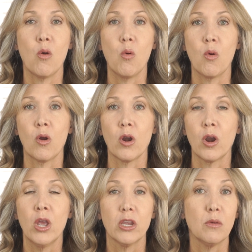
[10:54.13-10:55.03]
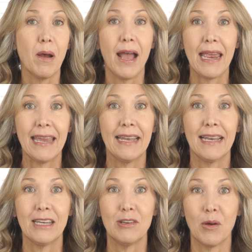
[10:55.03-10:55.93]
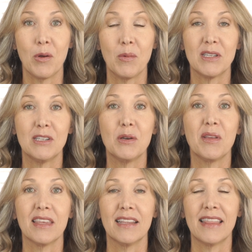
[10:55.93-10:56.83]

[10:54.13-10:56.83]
or you buy it and you don't know what to do with it,